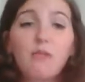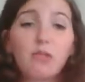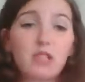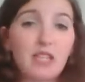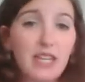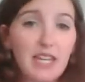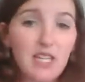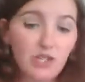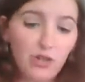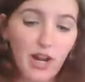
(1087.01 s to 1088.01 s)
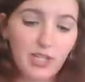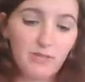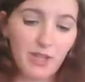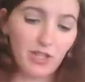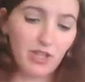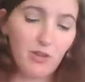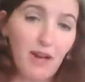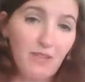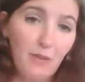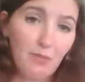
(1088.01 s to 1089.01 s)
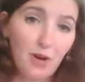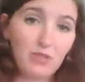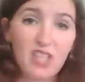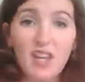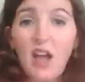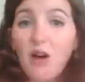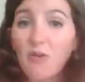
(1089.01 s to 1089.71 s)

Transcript: please try to make sure that you have a protein,